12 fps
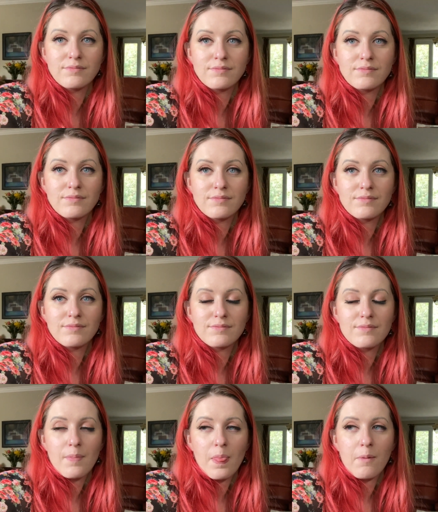
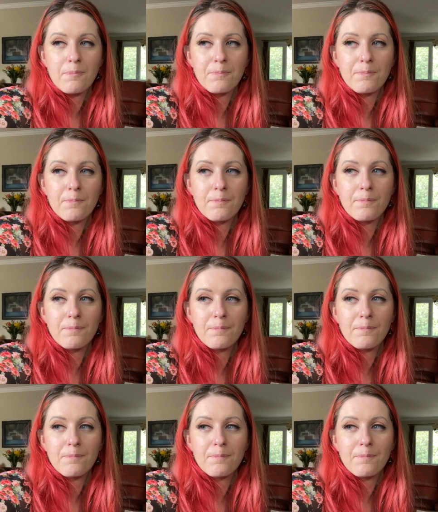[no speech]